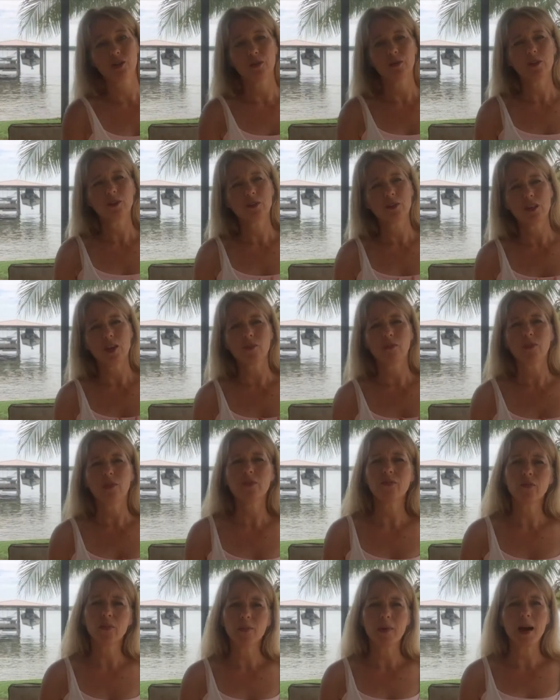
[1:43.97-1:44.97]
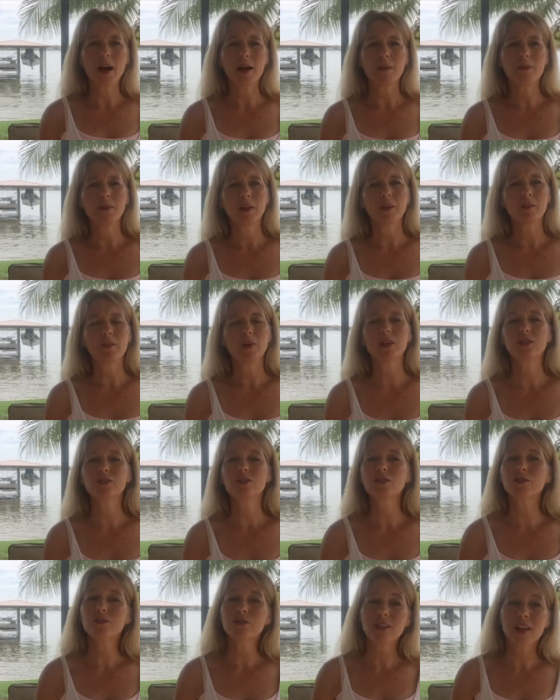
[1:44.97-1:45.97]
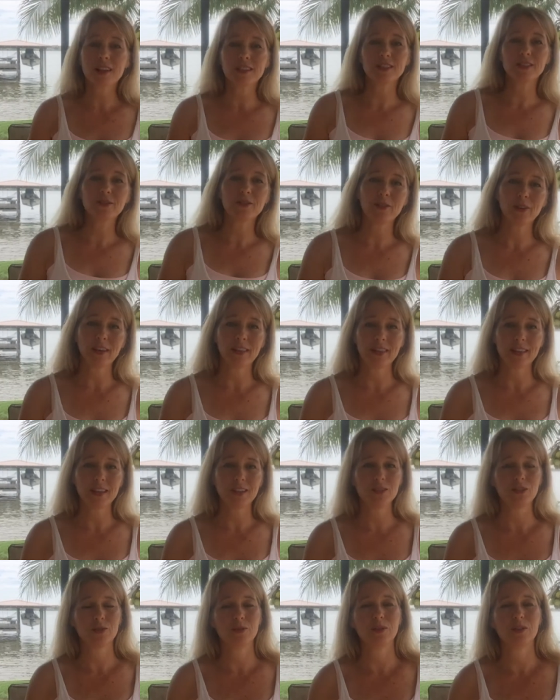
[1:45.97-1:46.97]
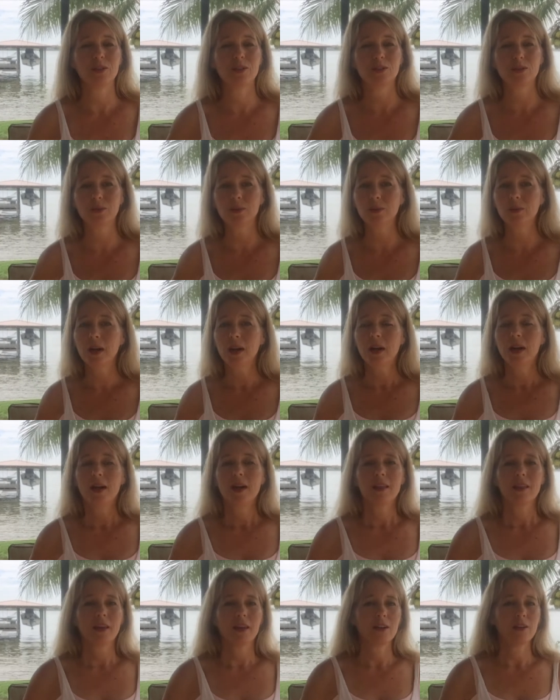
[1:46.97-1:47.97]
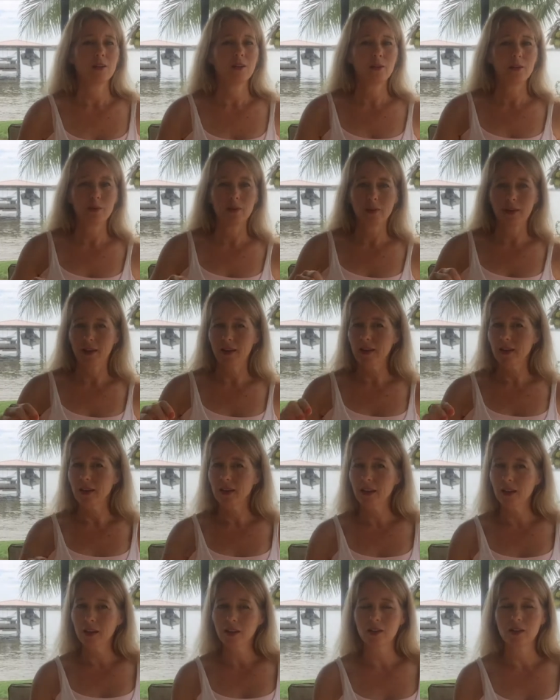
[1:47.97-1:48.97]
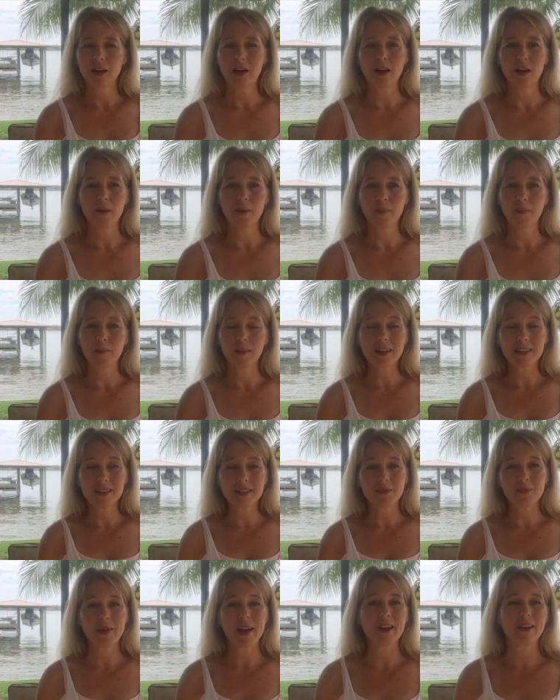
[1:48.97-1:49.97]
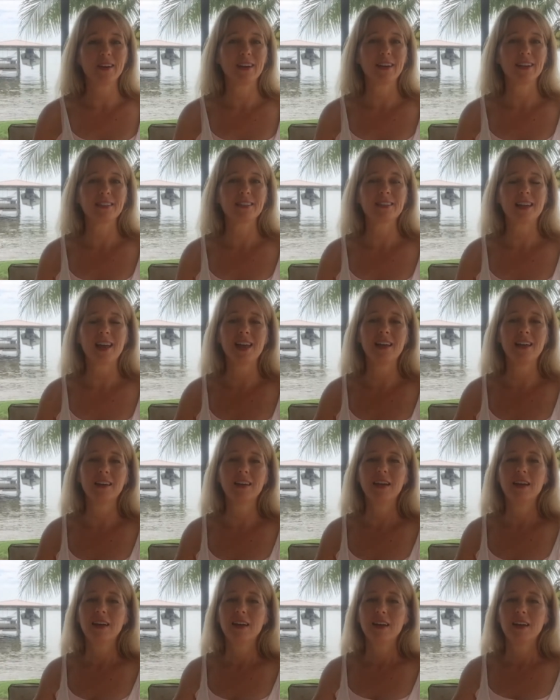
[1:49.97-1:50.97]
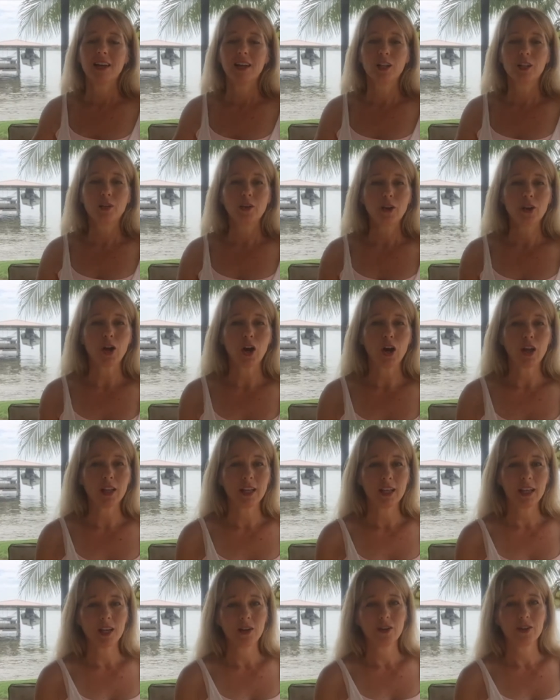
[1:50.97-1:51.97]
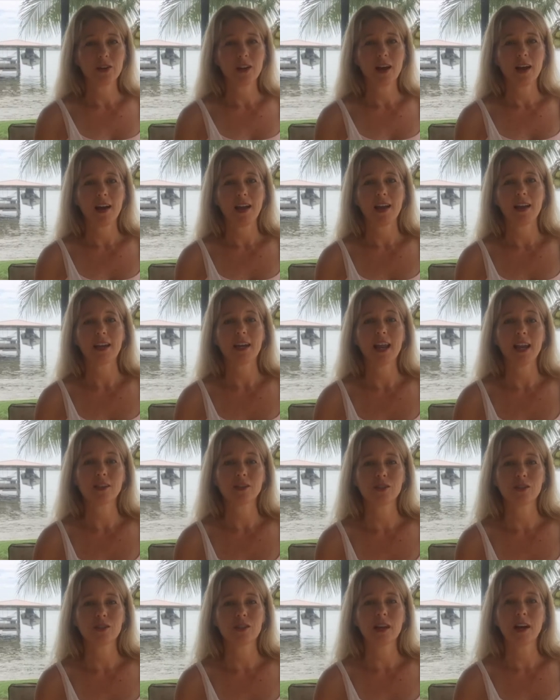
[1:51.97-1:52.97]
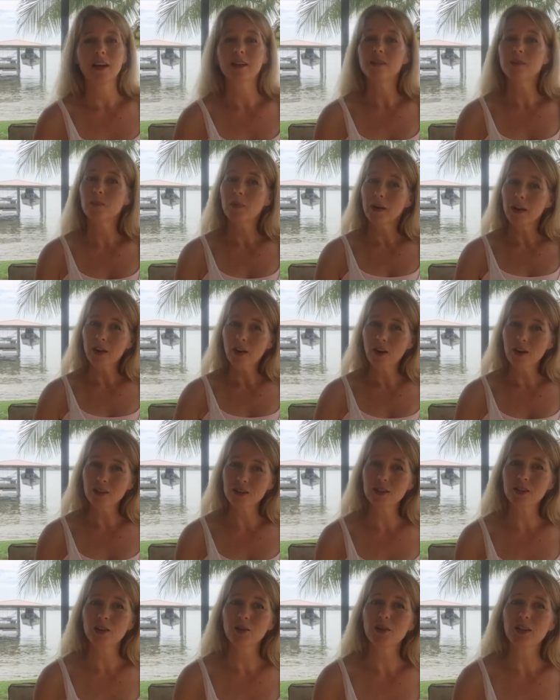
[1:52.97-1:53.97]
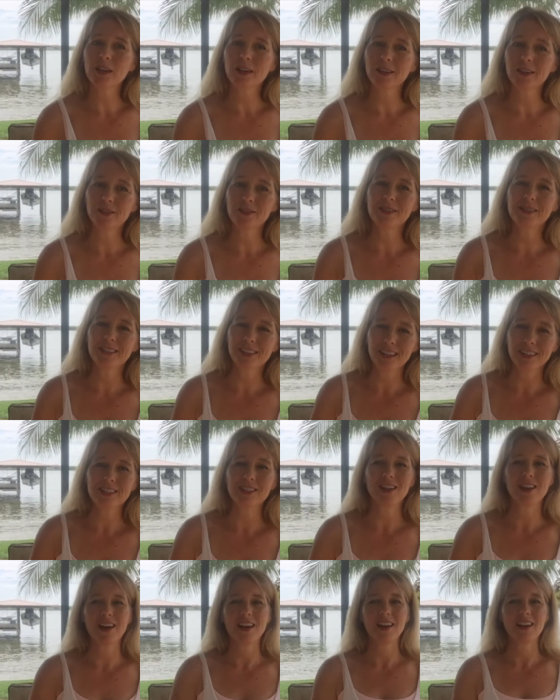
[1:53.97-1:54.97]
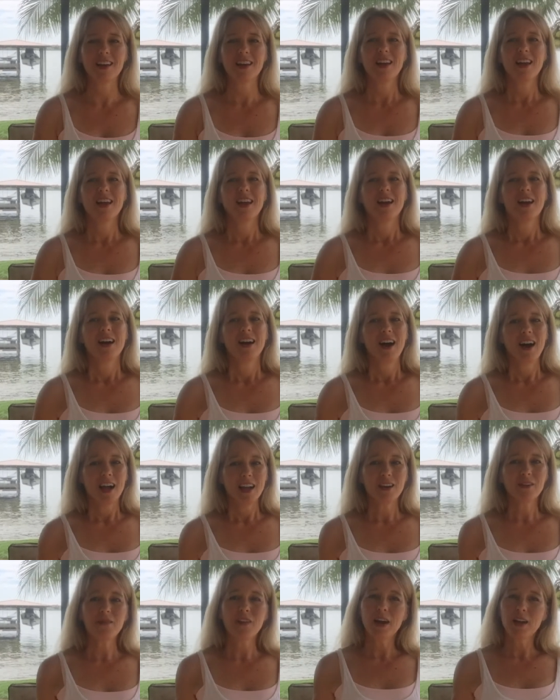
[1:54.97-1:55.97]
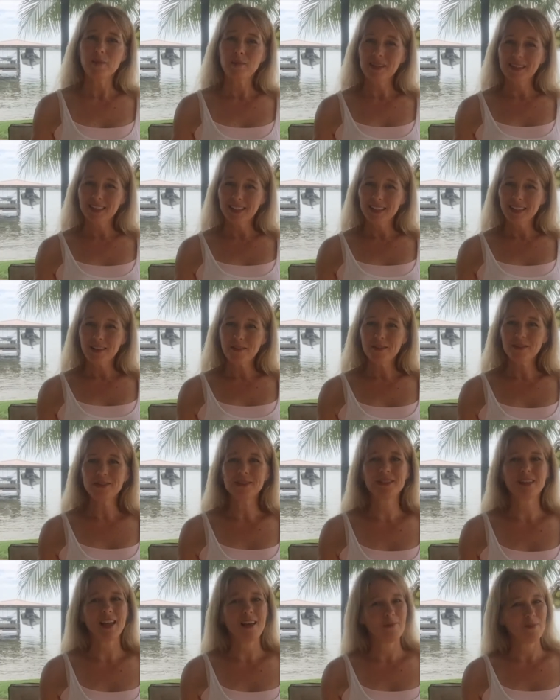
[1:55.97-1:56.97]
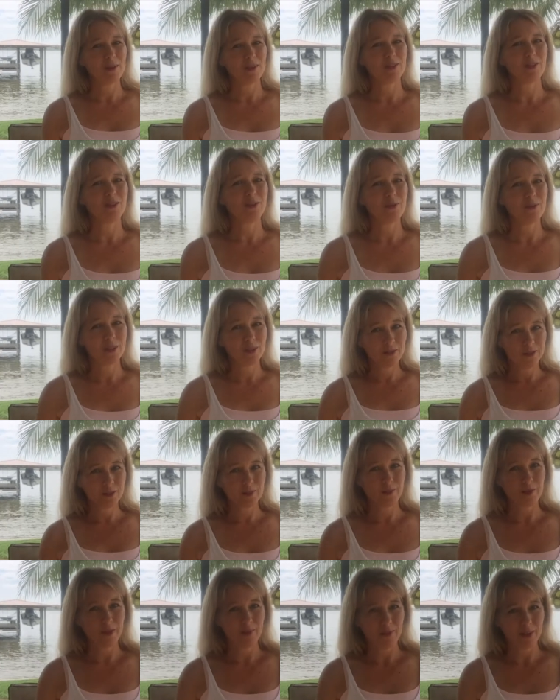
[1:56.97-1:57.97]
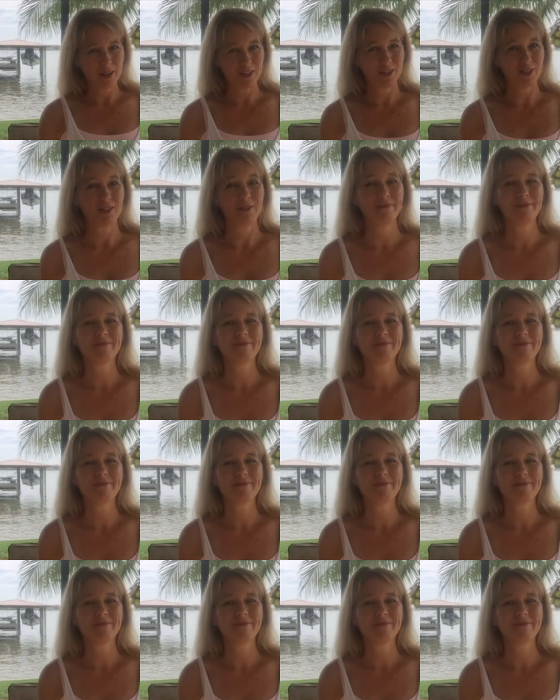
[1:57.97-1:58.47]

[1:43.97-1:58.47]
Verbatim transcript: If you're suffering from high blood pressure, there's lots of great things you can do. That includes like eating um, lots of berries and including garlic in your diet and exercise, but also include sunshine. Heightened vitamin D levels have been shown to reduce blood pressure.